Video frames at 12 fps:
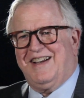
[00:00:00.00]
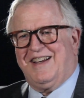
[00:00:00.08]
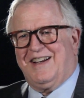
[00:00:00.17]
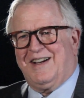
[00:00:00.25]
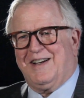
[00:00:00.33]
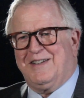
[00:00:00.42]

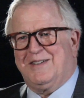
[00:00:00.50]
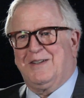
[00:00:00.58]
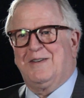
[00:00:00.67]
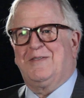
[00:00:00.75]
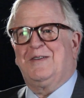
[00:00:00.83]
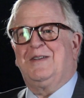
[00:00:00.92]
and I
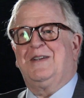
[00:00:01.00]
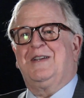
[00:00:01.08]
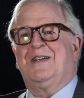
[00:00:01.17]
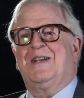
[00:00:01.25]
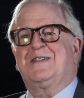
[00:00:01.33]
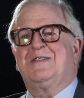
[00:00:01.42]
delivered
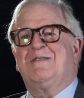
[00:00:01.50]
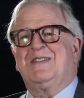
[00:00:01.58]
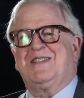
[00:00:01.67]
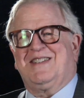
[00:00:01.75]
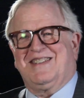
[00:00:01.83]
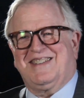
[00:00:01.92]
the election
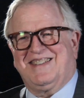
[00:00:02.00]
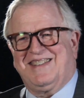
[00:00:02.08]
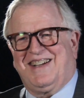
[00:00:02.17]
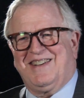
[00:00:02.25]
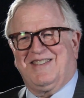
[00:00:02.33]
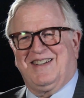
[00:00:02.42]
results.
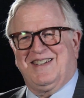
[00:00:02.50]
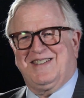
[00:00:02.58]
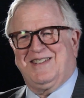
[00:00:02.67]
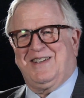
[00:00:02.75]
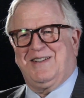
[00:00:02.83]
I would listen